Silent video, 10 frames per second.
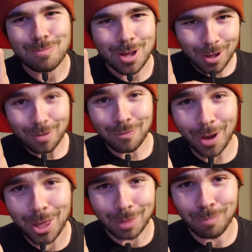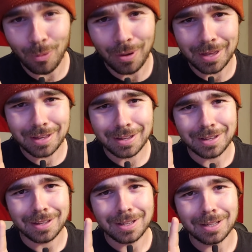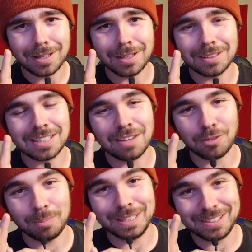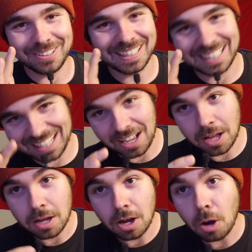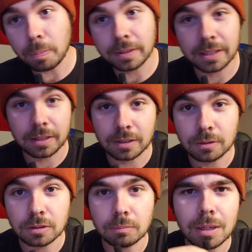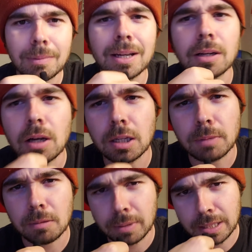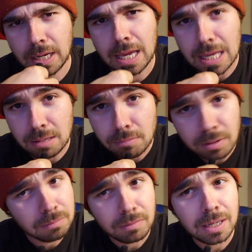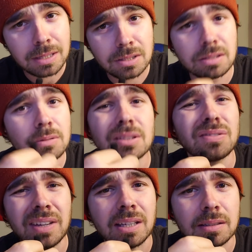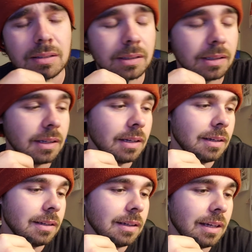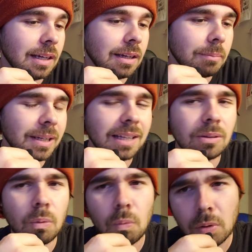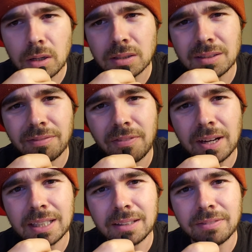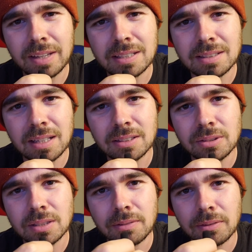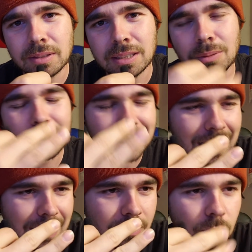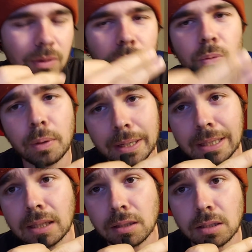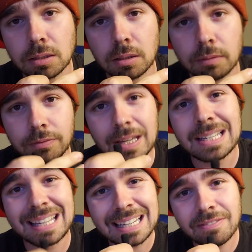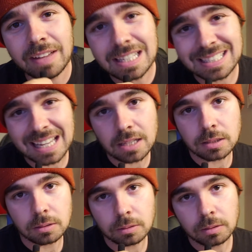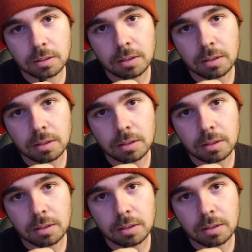make fun of the boy. Uh, aside from me doing it openly on YouTube, but I'm not gonna call him out by name, right? Just use his face. Uh, but he had the worst fucking face tattoos I've ever seen, which in, we're, we're, gonna get into this year. Fa- any face tattoo